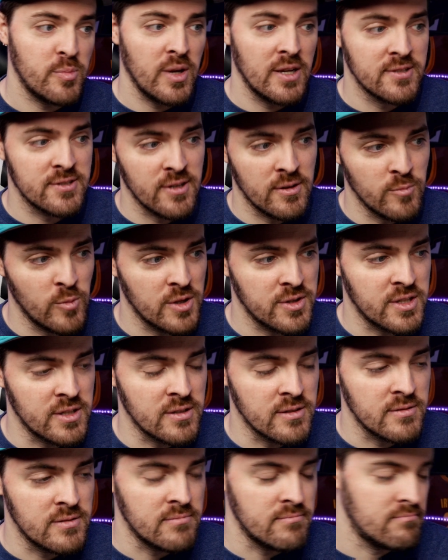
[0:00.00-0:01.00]
on what
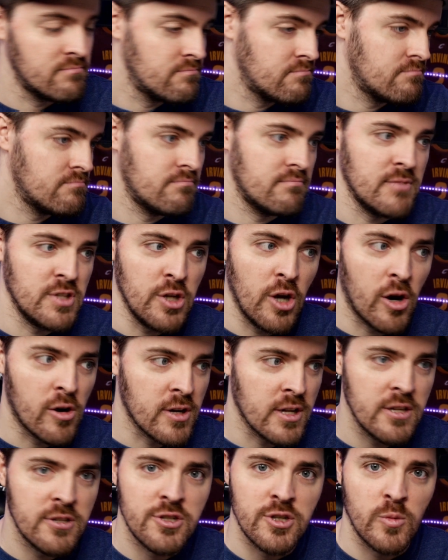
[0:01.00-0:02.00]
the
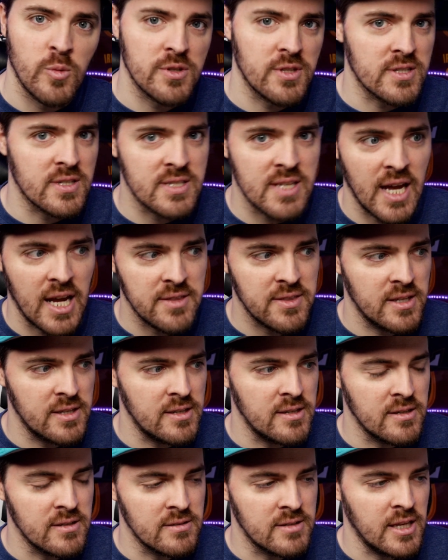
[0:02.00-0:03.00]
yardage or what the stat
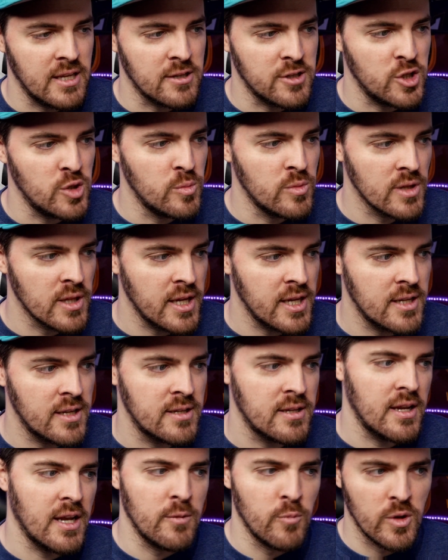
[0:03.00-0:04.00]
they accumulated
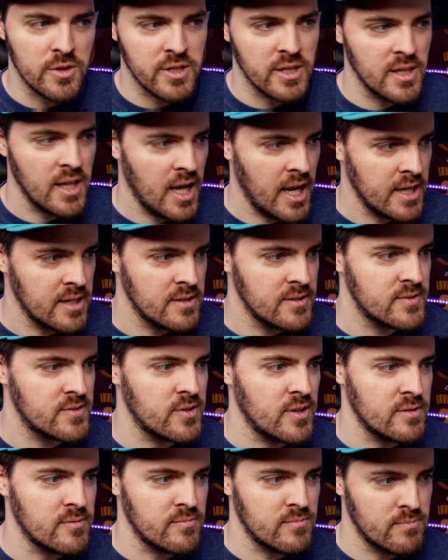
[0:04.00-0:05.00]
and what the line is.
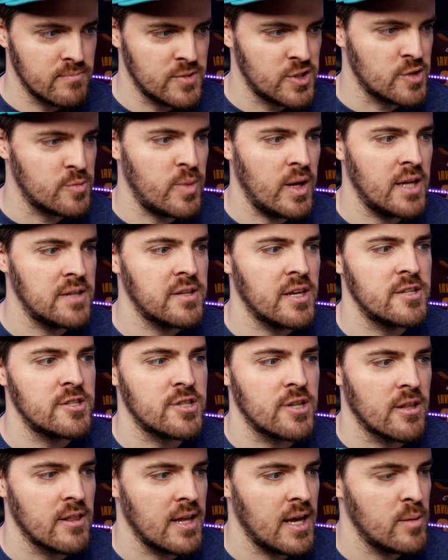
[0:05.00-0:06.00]
So just pay attention
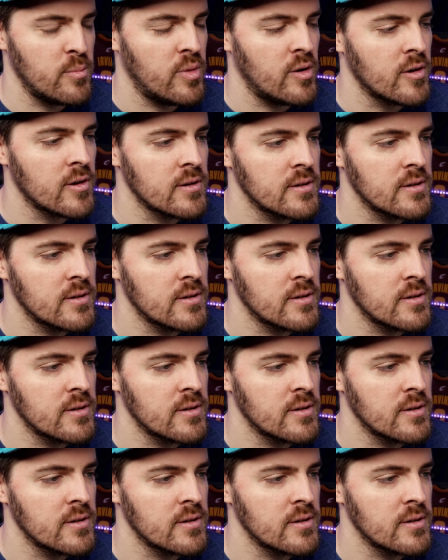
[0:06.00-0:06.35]
to that part.